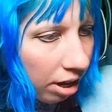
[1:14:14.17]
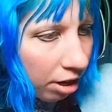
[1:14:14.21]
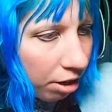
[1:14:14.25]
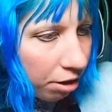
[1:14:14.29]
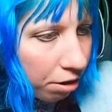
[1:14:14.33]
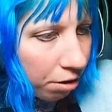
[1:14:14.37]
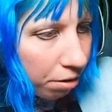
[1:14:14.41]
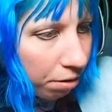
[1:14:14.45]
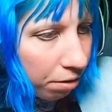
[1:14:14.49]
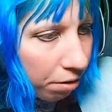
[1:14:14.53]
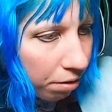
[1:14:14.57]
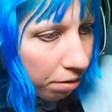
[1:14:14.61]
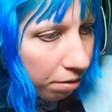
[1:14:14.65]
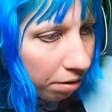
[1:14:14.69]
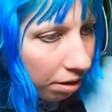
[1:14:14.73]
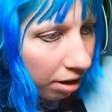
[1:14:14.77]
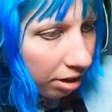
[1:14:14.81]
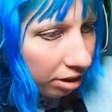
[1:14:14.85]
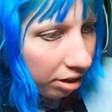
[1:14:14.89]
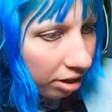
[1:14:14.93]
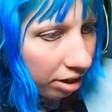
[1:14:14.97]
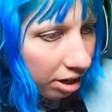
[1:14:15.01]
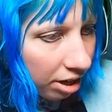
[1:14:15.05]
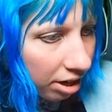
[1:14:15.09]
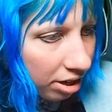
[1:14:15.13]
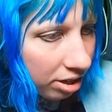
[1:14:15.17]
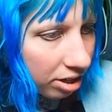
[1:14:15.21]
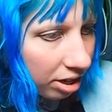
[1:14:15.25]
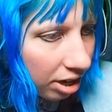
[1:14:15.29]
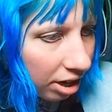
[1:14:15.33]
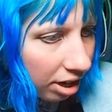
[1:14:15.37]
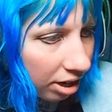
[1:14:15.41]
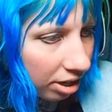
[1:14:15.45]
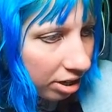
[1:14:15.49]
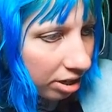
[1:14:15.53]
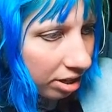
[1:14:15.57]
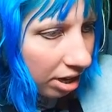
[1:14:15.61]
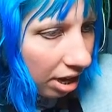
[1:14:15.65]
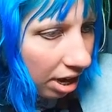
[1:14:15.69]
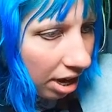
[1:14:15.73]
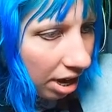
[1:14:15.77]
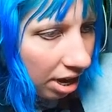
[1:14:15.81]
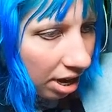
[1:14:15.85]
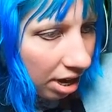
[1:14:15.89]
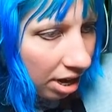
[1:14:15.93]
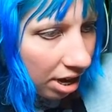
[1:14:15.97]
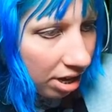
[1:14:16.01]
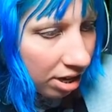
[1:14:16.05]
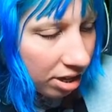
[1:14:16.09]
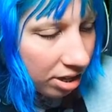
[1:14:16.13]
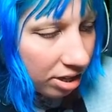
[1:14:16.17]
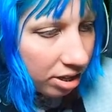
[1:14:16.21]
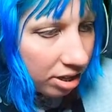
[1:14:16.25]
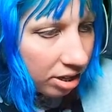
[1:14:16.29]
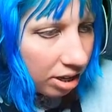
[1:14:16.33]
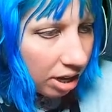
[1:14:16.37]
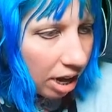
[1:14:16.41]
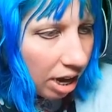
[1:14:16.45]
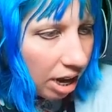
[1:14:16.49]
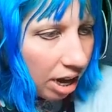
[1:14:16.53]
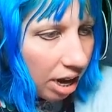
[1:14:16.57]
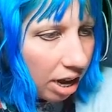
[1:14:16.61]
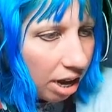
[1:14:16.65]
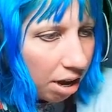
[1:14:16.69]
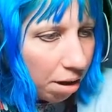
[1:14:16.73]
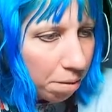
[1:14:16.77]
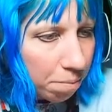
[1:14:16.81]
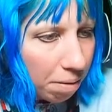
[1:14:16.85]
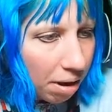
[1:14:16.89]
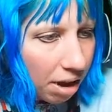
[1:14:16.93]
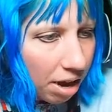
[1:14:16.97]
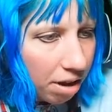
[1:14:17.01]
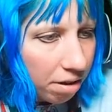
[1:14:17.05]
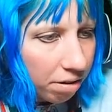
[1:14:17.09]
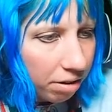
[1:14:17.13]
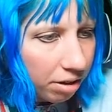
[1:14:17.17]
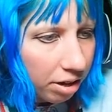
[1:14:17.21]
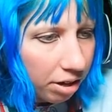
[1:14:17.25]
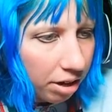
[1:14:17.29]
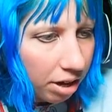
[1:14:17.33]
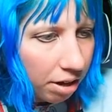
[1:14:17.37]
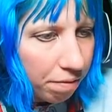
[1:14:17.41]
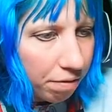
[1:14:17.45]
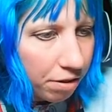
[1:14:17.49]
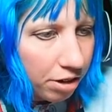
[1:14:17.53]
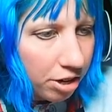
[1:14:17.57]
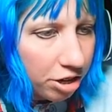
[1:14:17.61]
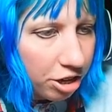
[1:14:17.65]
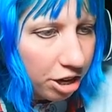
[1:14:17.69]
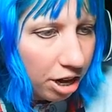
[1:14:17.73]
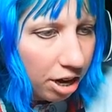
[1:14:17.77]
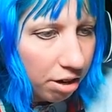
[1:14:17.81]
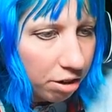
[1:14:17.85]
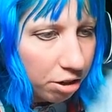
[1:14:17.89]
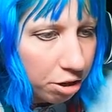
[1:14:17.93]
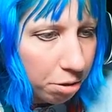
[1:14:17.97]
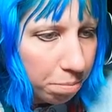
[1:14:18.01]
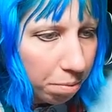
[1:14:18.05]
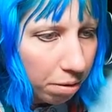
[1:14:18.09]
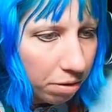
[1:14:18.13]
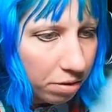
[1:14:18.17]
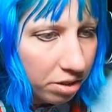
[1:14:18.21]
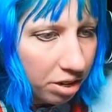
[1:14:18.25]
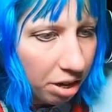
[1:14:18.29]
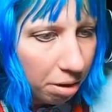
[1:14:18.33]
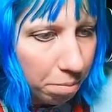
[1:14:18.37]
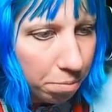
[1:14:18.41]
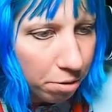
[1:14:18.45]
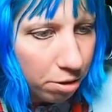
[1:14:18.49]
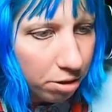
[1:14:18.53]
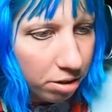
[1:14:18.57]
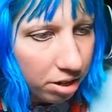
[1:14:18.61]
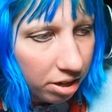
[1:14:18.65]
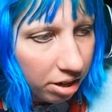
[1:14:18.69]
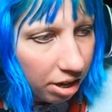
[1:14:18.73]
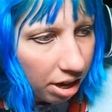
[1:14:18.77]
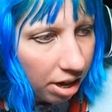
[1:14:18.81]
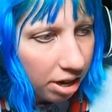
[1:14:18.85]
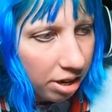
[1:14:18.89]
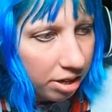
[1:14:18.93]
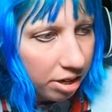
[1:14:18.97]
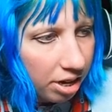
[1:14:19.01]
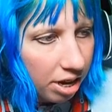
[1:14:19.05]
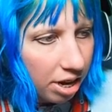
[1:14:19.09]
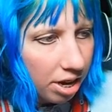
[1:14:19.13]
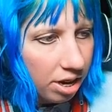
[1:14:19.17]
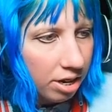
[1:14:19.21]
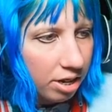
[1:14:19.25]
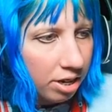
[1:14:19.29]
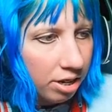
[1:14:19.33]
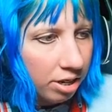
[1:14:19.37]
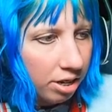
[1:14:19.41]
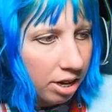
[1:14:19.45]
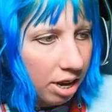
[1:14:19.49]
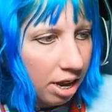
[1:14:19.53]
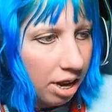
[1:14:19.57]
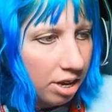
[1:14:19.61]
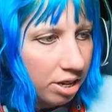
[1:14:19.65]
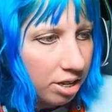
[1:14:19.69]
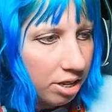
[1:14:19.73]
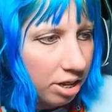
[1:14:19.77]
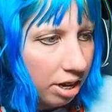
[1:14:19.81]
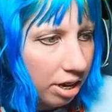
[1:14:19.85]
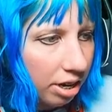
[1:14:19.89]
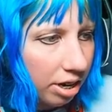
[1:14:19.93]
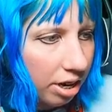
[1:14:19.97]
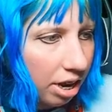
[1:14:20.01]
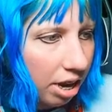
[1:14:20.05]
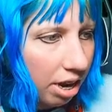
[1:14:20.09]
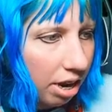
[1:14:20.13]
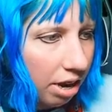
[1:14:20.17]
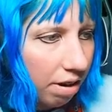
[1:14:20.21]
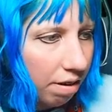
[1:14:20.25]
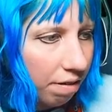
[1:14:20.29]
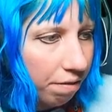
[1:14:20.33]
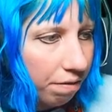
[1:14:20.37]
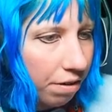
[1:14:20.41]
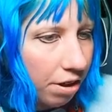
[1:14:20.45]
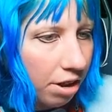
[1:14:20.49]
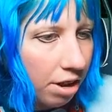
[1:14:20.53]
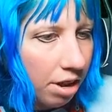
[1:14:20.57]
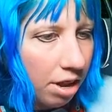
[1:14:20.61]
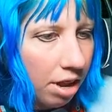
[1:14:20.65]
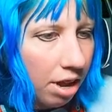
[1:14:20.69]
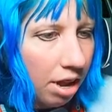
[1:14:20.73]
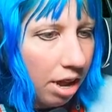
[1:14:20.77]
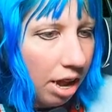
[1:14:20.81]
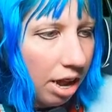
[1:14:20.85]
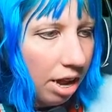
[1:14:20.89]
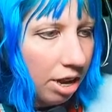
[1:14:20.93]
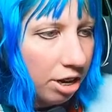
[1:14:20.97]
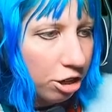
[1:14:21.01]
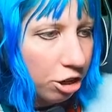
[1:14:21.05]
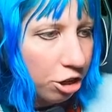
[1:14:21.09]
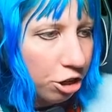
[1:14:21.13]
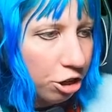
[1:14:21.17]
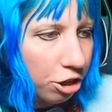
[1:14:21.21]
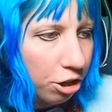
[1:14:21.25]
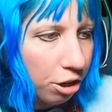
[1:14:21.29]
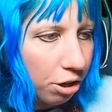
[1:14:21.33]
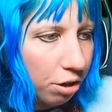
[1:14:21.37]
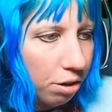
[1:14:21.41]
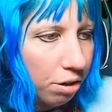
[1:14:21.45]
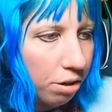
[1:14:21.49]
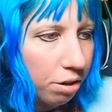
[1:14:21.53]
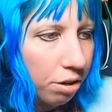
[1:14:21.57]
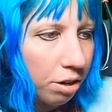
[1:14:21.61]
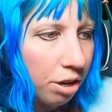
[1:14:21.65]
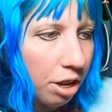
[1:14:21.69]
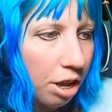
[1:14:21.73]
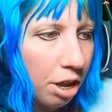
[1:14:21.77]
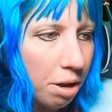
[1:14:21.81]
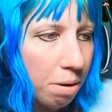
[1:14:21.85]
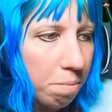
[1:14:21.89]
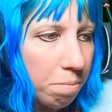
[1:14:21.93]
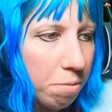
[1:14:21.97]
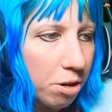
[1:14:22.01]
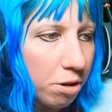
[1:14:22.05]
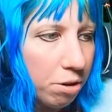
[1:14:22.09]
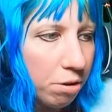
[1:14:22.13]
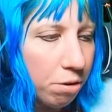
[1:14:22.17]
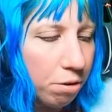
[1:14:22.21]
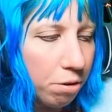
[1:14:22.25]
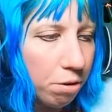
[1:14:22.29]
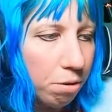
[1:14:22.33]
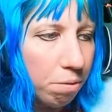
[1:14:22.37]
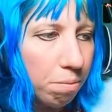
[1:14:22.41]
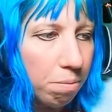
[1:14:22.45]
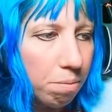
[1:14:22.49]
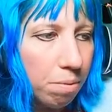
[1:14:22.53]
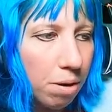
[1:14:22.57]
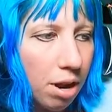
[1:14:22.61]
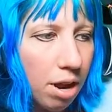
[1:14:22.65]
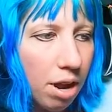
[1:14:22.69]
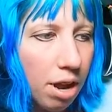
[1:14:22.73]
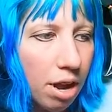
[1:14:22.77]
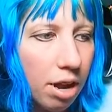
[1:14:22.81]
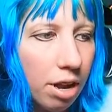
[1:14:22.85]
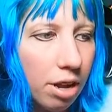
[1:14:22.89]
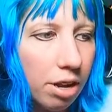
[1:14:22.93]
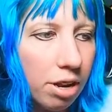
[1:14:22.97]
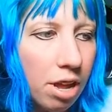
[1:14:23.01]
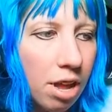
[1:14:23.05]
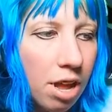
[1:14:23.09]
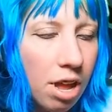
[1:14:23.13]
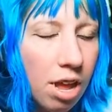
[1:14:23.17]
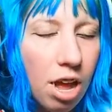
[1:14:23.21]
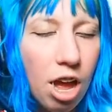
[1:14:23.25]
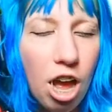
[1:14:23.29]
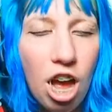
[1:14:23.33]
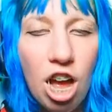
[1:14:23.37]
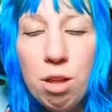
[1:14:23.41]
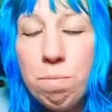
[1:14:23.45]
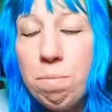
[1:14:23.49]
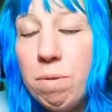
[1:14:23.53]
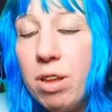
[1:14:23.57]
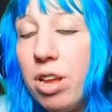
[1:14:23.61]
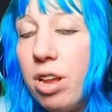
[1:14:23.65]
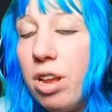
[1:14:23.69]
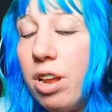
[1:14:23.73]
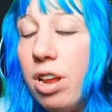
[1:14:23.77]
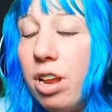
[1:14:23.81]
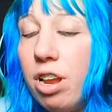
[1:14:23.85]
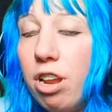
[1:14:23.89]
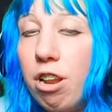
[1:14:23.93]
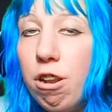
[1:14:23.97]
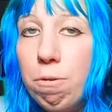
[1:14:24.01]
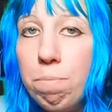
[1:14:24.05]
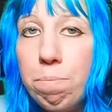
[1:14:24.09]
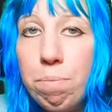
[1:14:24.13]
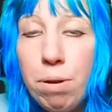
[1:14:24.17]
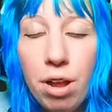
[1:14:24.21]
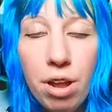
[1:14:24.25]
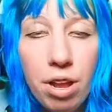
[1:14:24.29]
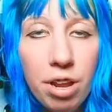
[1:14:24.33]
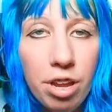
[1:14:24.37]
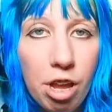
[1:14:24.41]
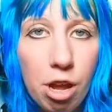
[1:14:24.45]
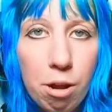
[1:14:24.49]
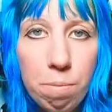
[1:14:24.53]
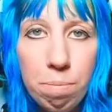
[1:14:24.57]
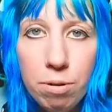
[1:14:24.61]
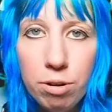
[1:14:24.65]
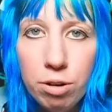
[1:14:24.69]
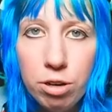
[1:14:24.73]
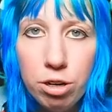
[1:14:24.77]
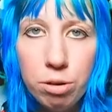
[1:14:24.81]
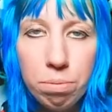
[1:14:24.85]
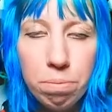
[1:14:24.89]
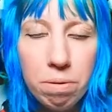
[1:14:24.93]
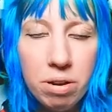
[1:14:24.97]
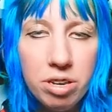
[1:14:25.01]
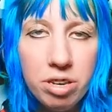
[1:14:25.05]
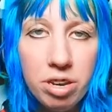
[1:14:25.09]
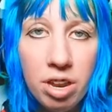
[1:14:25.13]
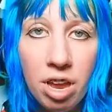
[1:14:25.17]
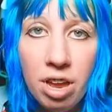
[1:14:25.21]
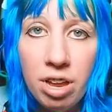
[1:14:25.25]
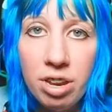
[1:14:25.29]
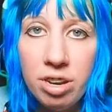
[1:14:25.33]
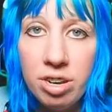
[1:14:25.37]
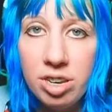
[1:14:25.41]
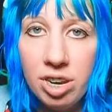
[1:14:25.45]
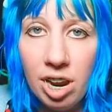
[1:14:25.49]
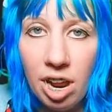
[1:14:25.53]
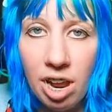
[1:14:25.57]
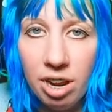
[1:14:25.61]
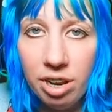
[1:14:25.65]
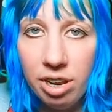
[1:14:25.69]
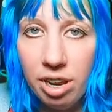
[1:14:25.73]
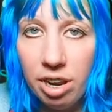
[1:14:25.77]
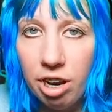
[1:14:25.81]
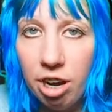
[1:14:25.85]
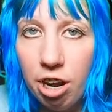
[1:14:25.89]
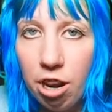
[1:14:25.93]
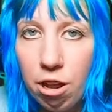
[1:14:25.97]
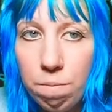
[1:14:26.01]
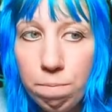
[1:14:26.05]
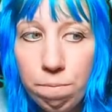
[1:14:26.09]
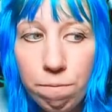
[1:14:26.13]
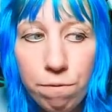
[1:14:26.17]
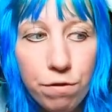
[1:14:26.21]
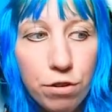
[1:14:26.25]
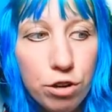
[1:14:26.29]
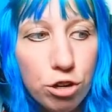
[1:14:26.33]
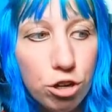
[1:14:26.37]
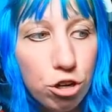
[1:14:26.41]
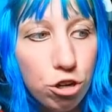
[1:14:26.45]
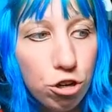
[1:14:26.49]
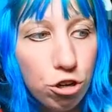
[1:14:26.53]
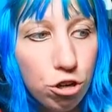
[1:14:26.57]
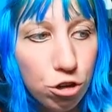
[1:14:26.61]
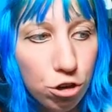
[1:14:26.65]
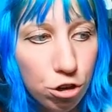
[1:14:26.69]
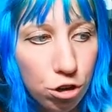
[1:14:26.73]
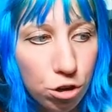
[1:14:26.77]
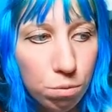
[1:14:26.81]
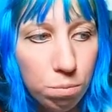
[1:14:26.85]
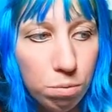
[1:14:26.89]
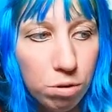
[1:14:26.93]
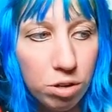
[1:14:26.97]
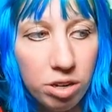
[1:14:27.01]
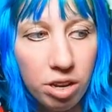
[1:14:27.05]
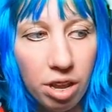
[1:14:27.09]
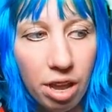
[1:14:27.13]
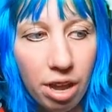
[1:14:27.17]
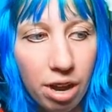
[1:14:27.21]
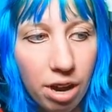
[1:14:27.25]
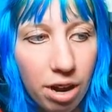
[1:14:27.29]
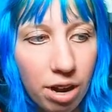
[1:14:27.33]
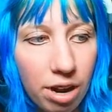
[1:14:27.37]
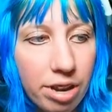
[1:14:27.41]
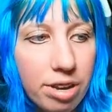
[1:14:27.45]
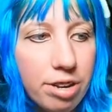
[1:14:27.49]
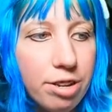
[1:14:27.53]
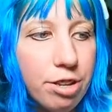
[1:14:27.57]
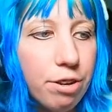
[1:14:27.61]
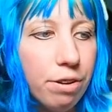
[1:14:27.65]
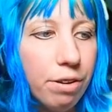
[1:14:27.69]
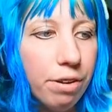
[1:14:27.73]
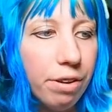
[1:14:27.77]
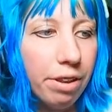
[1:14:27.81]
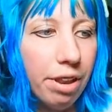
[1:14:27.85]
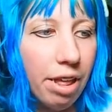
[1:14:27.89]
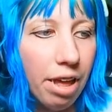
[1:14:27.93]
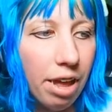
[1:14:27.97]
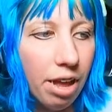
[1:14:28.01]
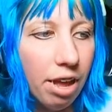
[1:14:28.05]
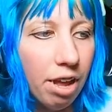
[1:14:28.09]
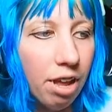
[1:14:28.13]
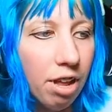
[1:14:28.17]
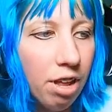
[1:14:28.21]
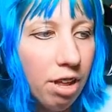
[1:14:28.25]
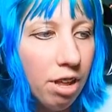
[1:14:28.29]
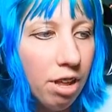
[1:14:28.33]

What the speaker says: Cool, Adidas assets. How can I reach out to both Sandbox and Adidas and show them your work? I mean, putting it up on Twitter and tagging them for sure would get eyes on that.